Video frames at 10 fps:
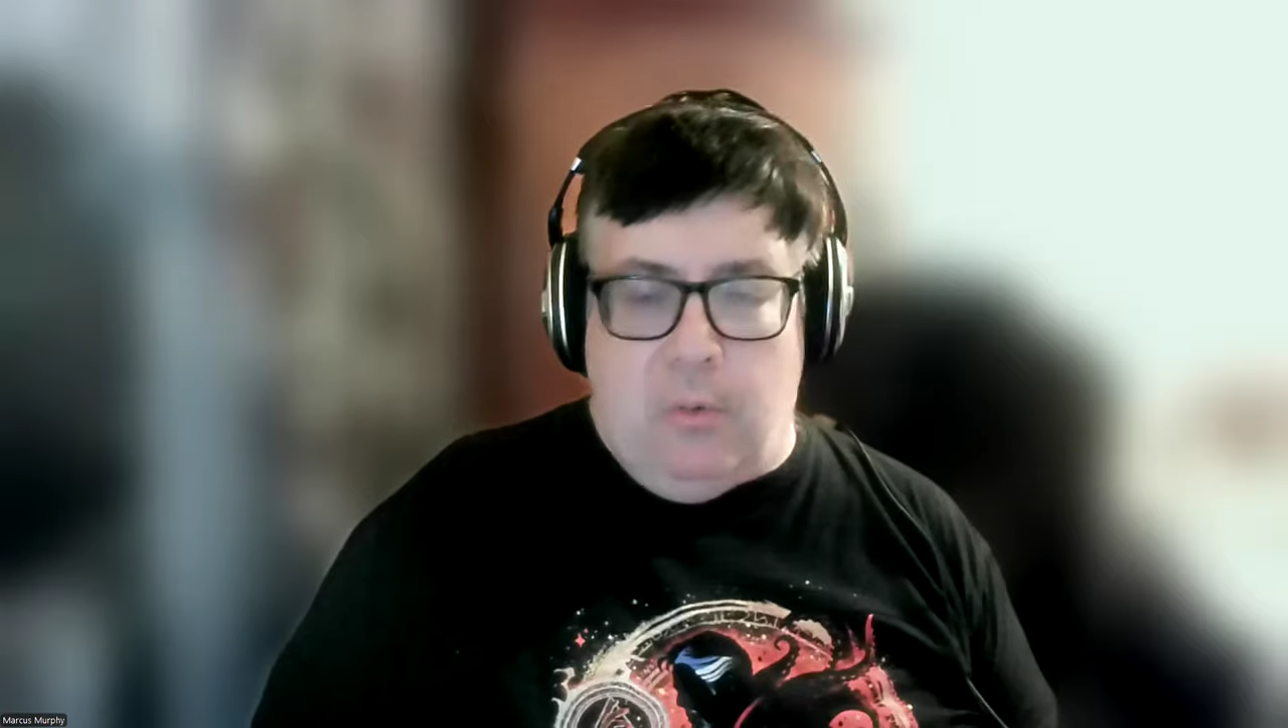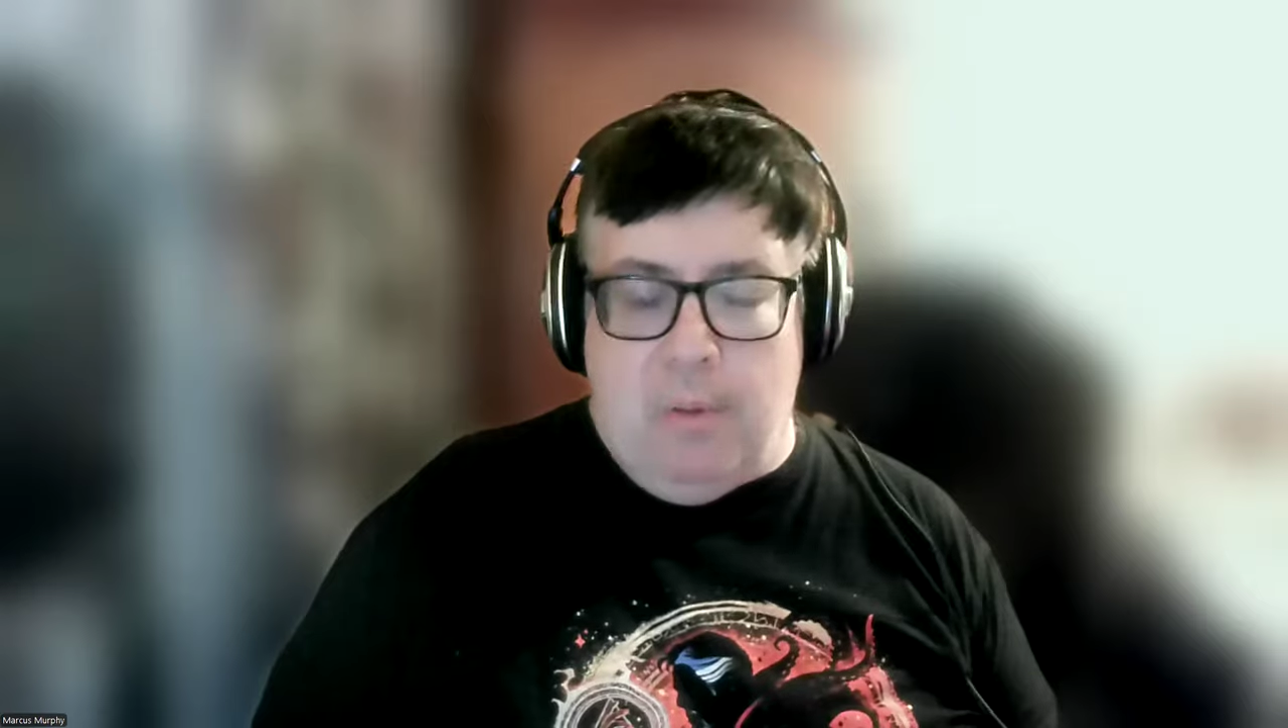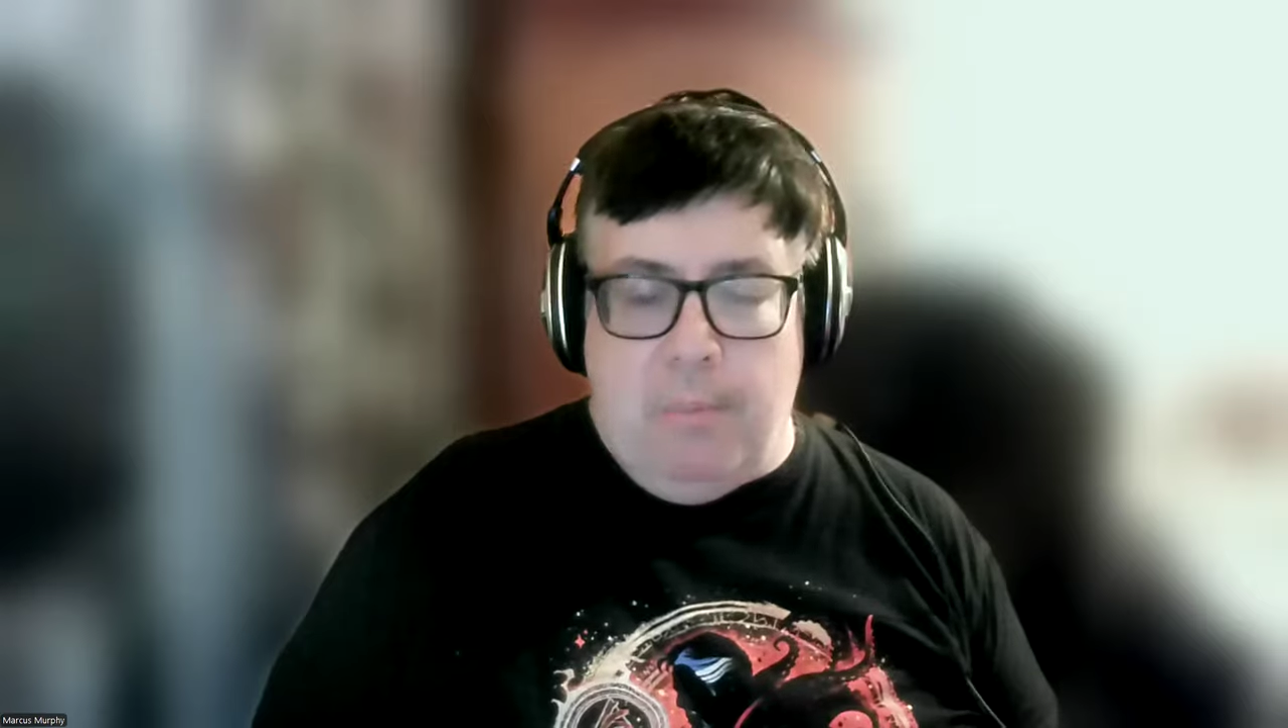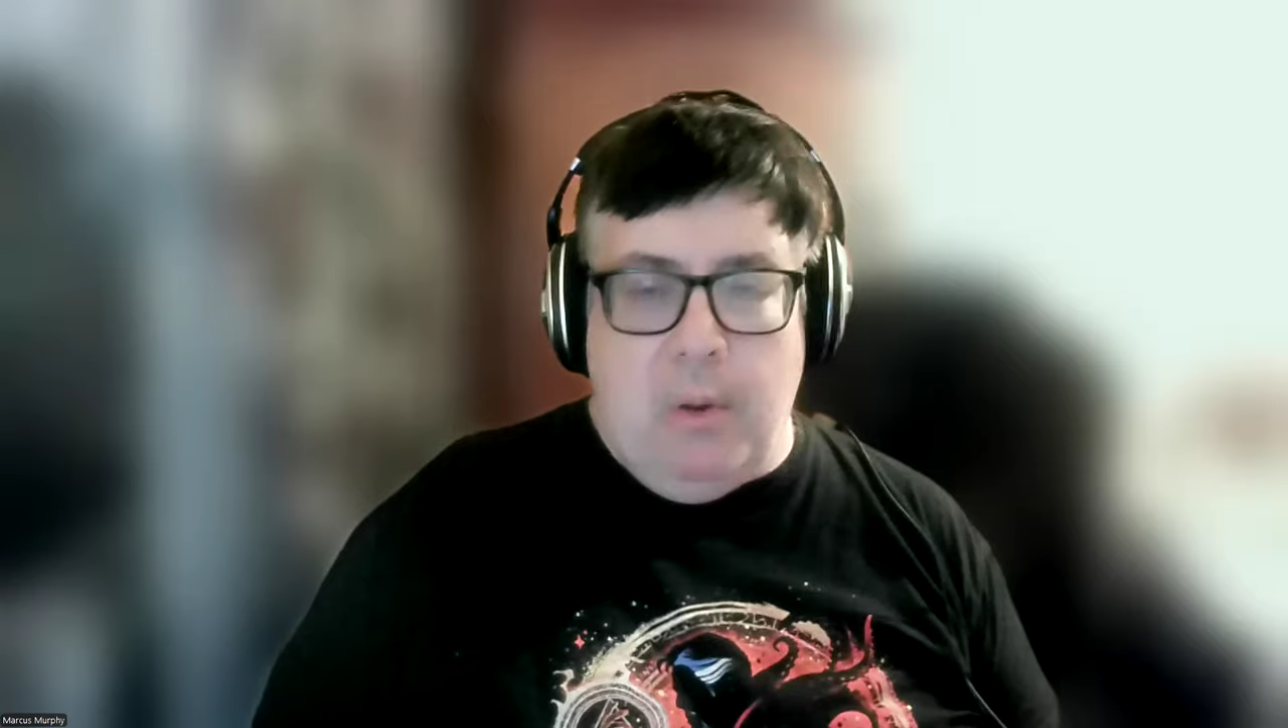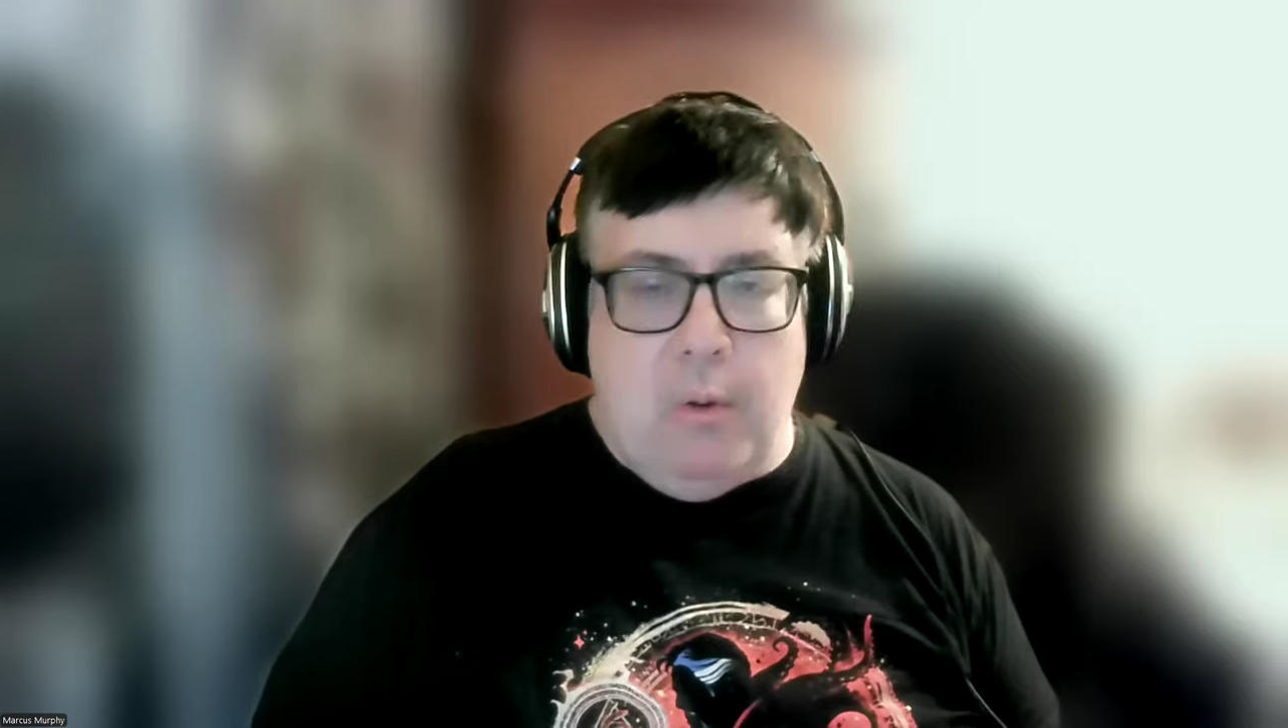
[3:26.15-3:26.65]
were
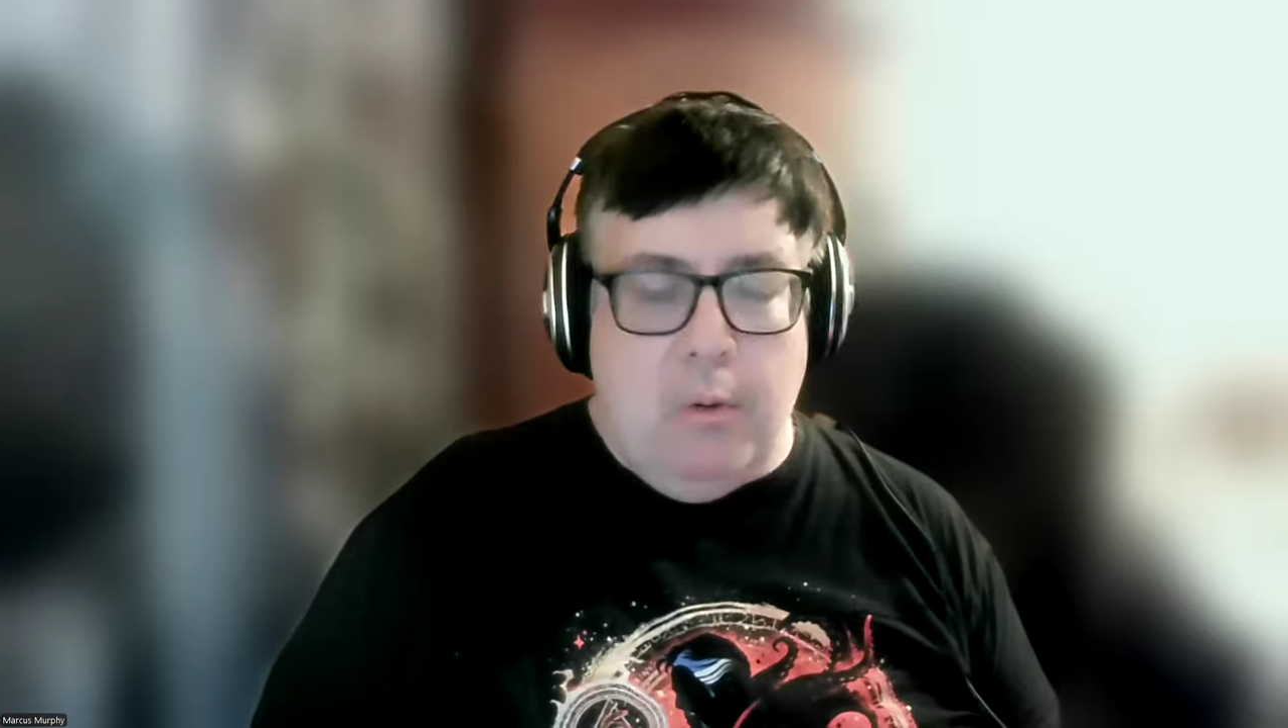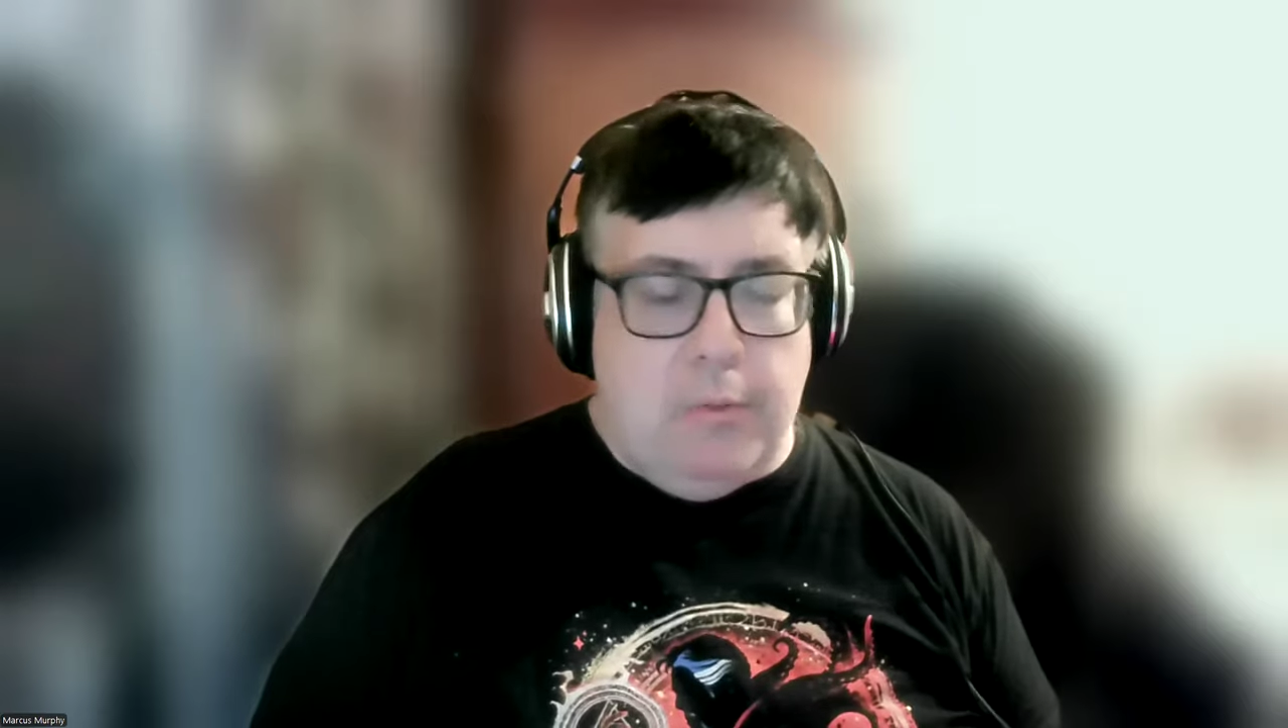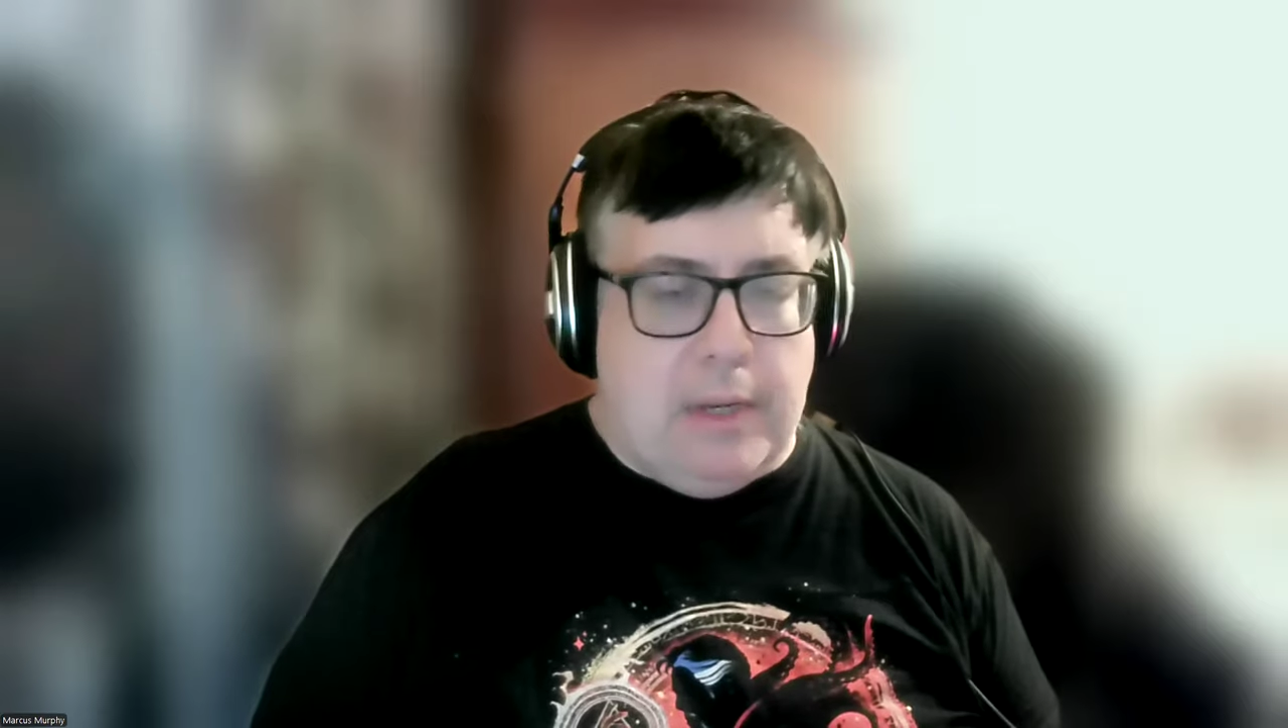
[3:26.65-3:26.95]
removed